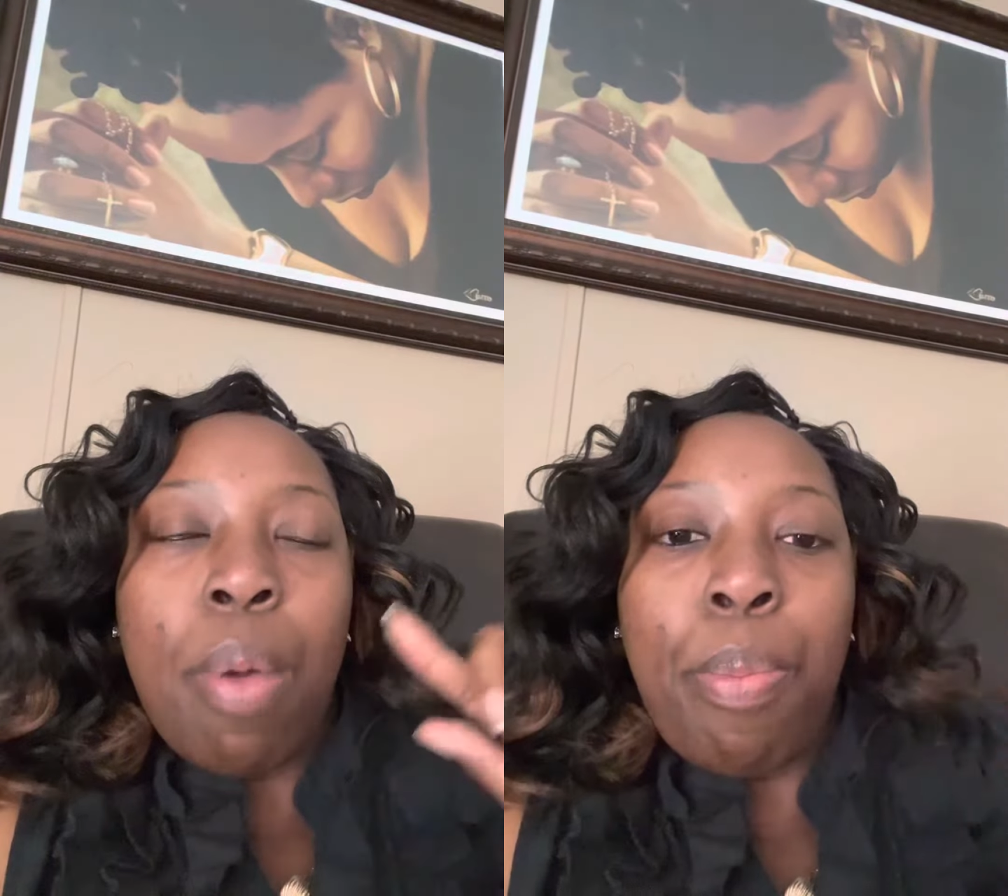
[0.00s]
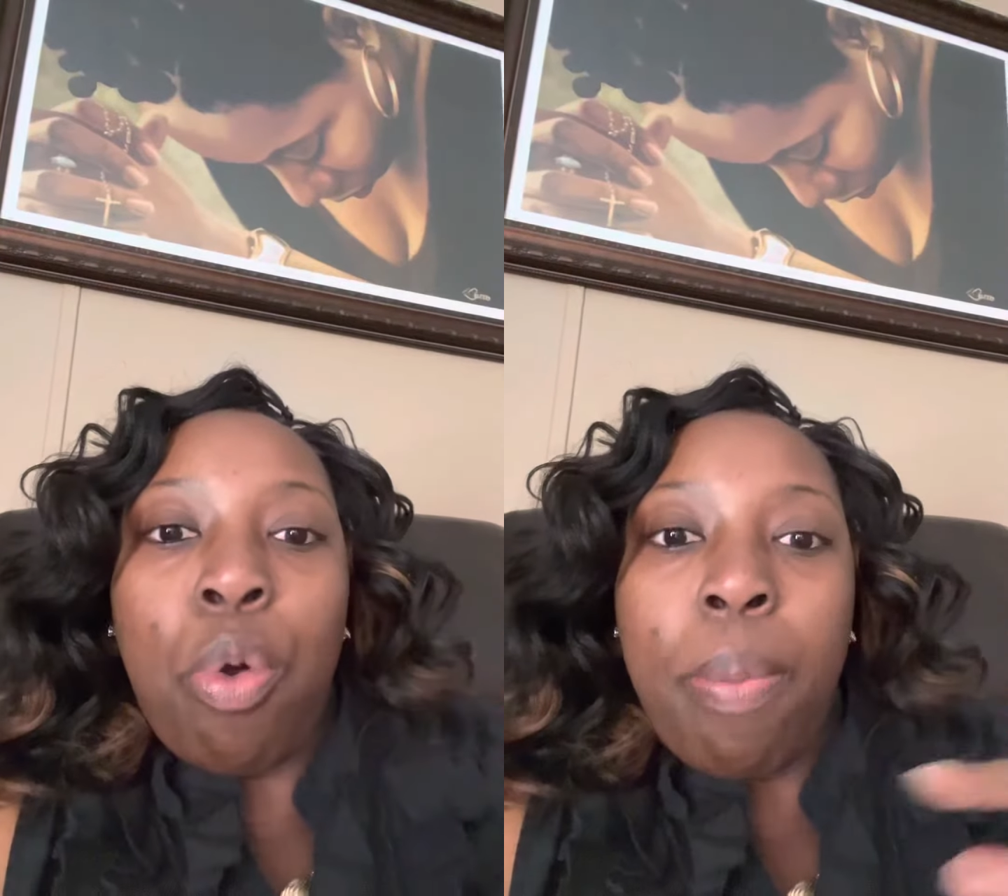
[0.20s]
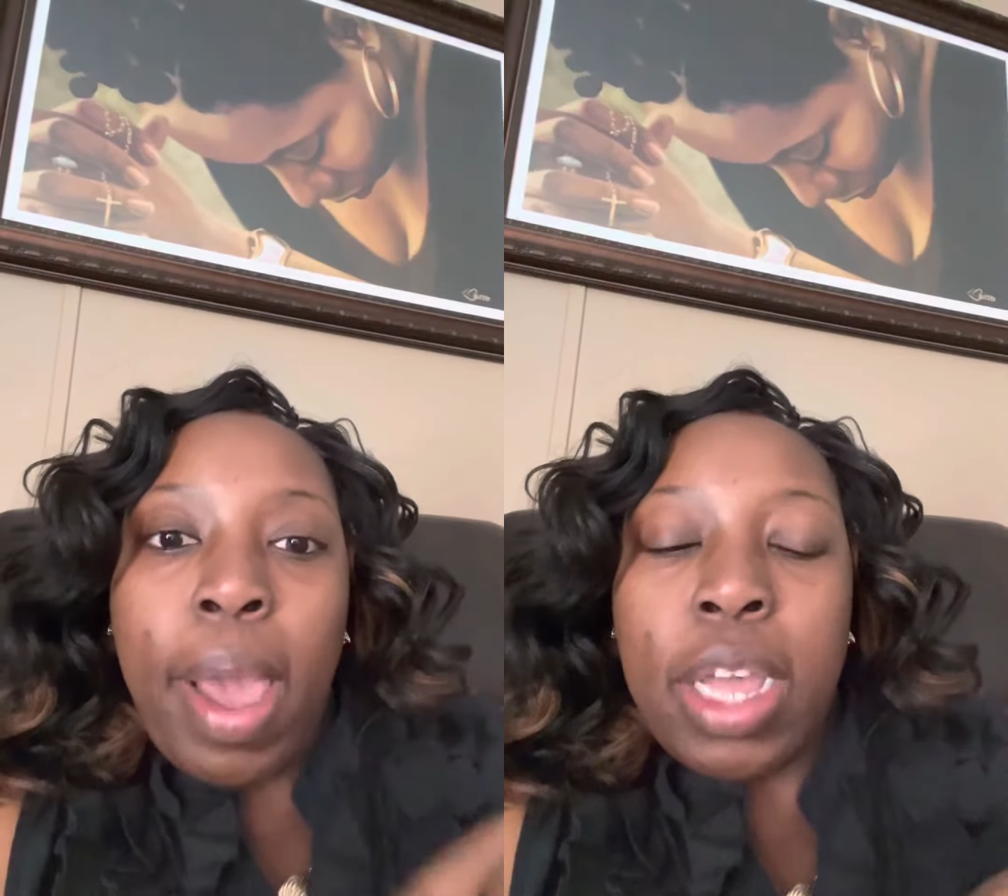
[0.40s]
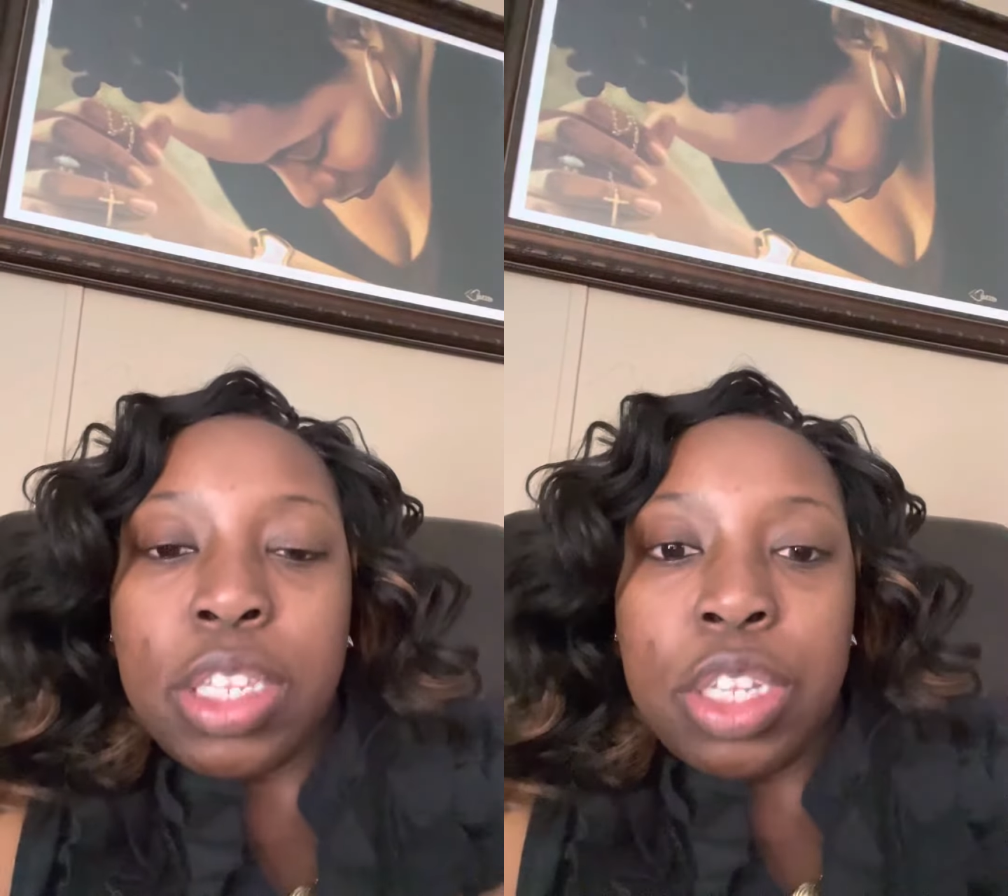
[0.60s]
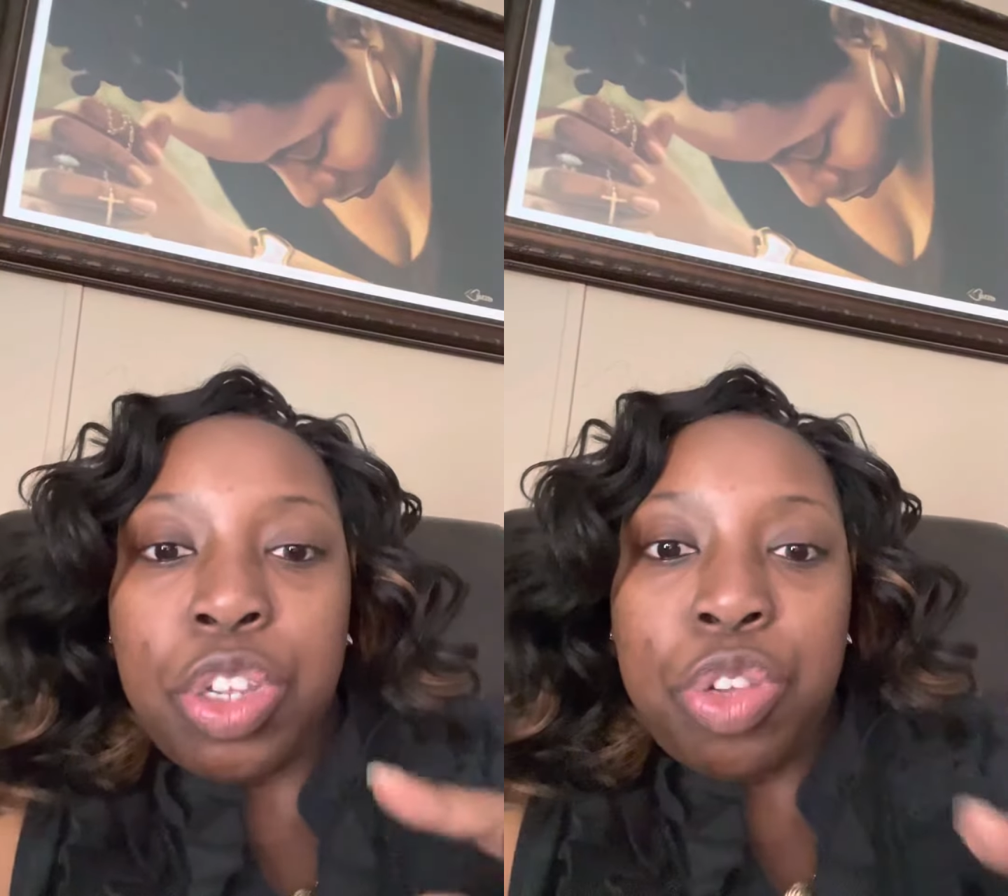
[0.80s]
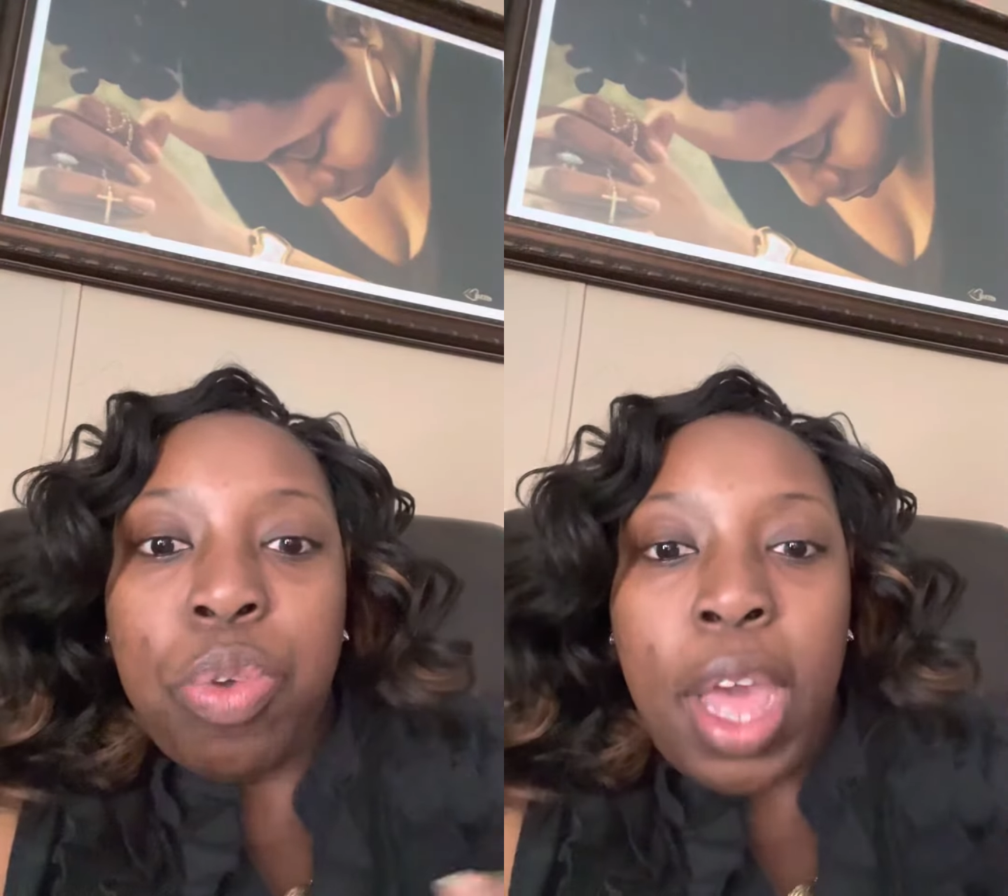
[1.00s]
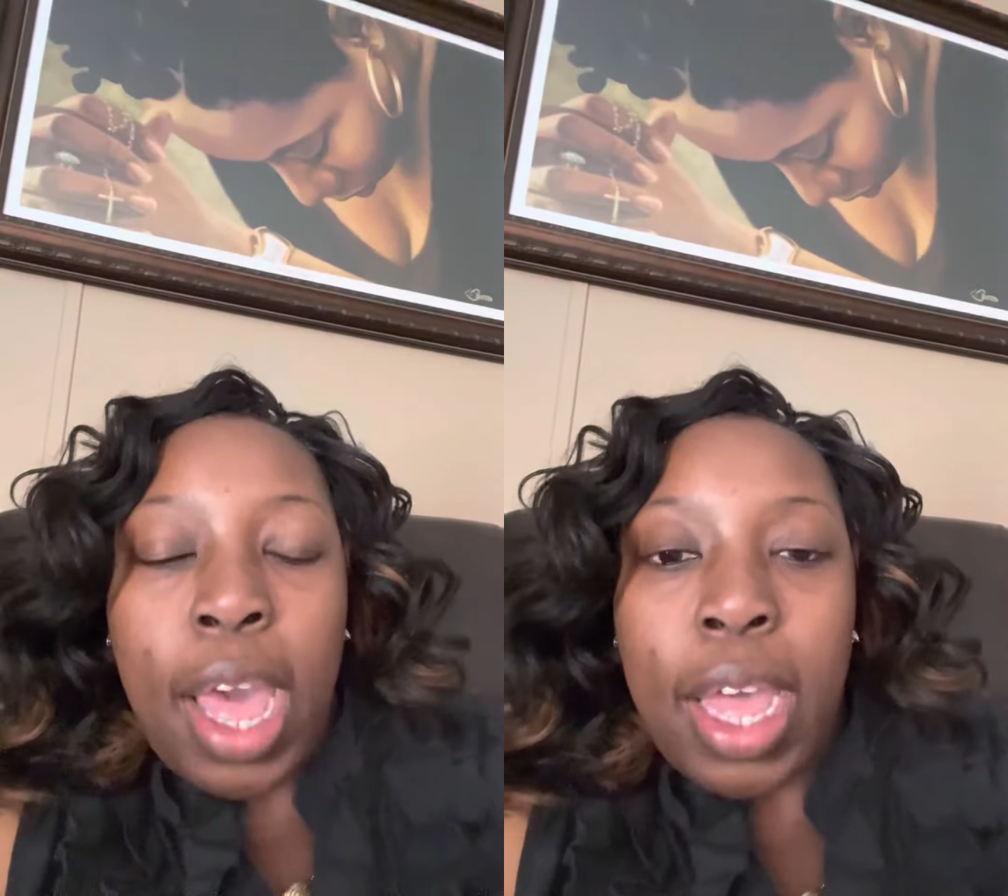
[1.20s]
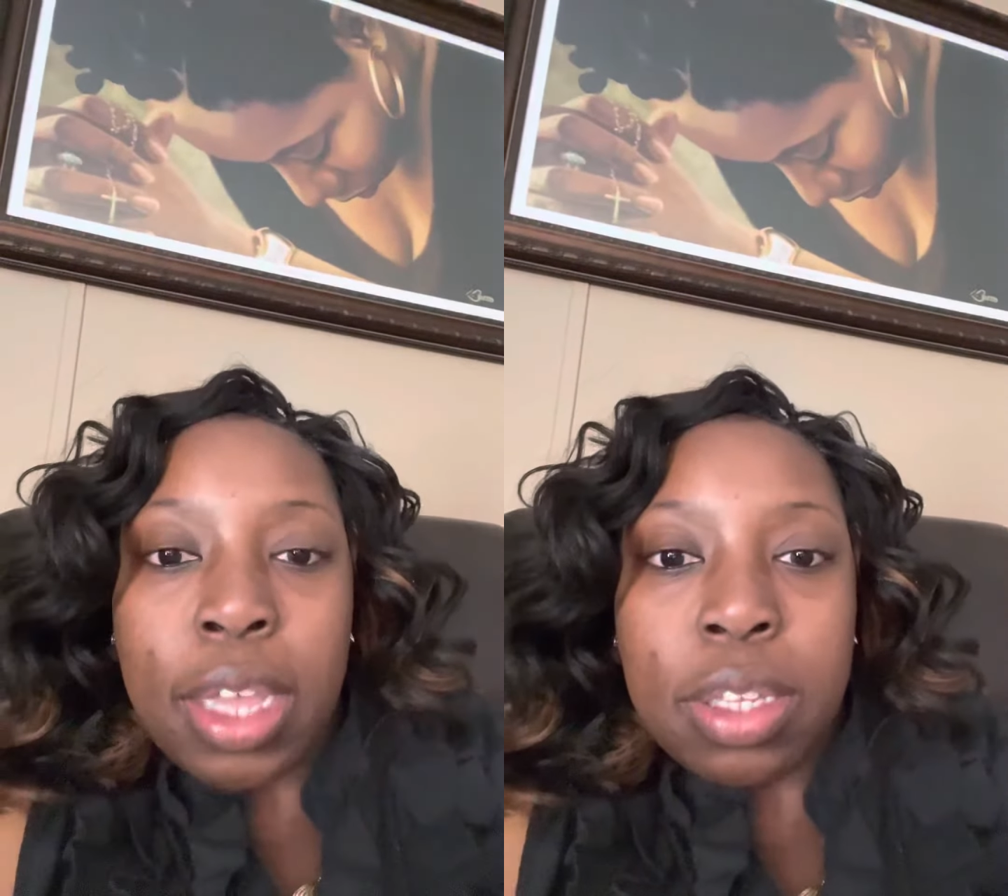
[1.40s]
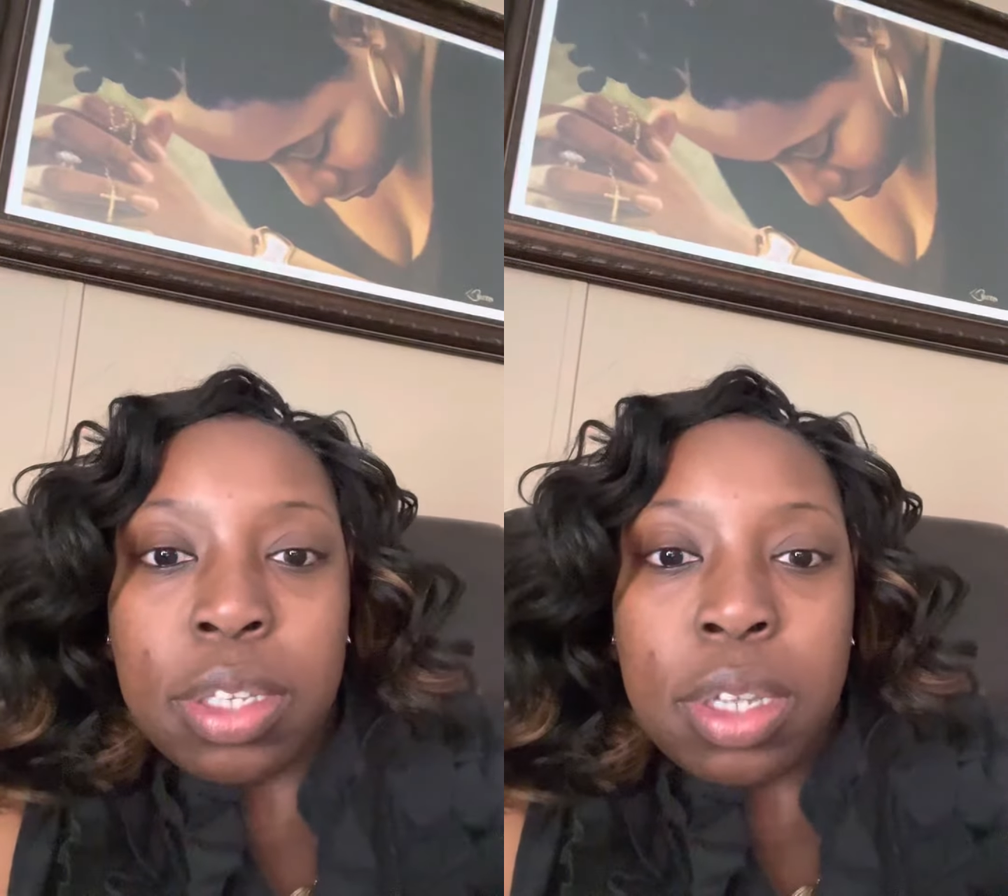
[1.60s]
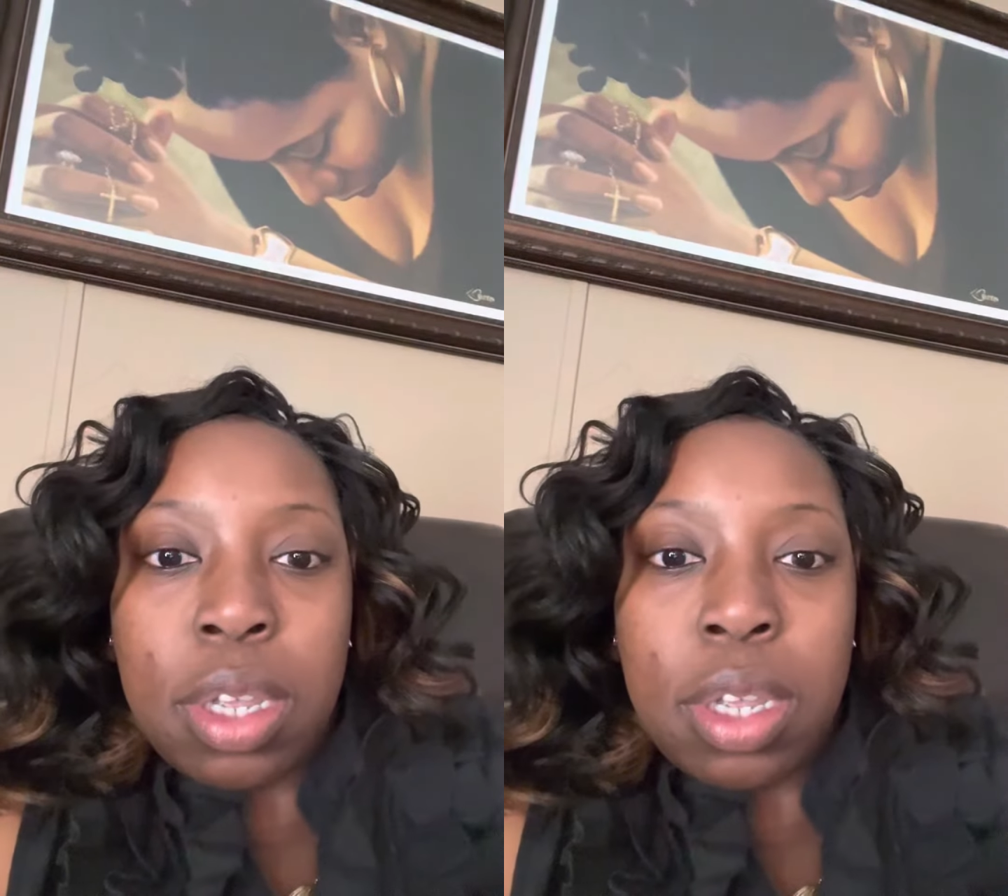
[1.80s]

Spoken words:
pour back into you guys.